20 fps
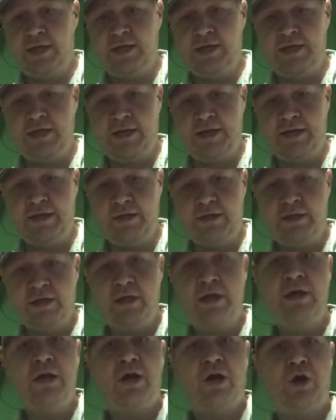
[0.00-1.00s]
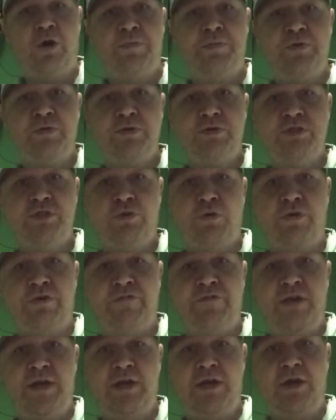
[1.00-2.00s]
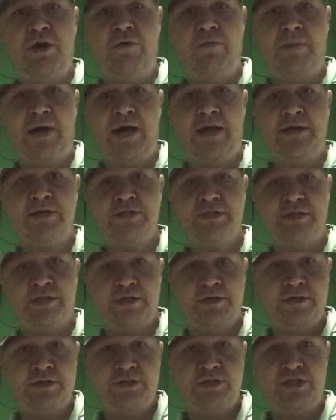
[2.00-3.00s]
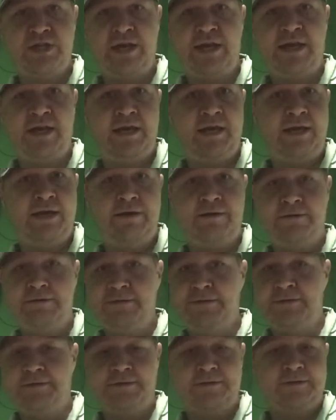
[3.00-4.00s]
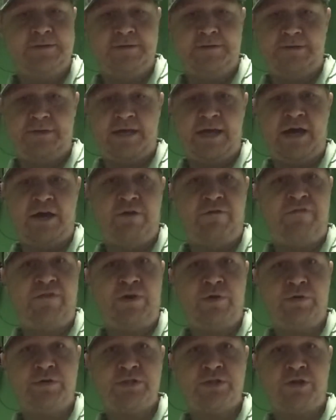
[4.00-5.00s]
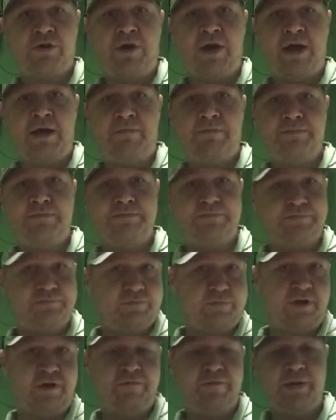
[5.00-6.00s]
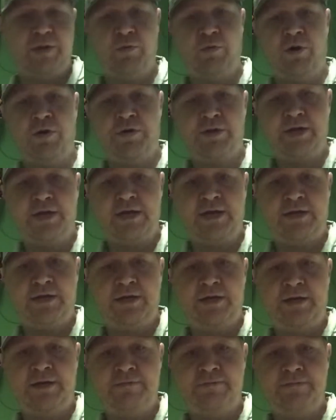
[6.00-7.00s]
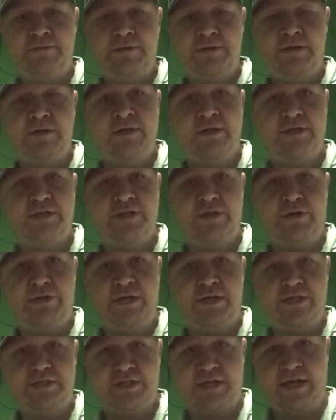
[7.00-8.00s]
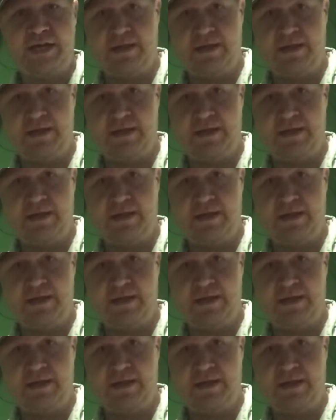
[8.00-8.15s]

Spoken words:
anyhow, hope you enjoyed the video, minus the shaky, out of focus crap of me walking down there. Until next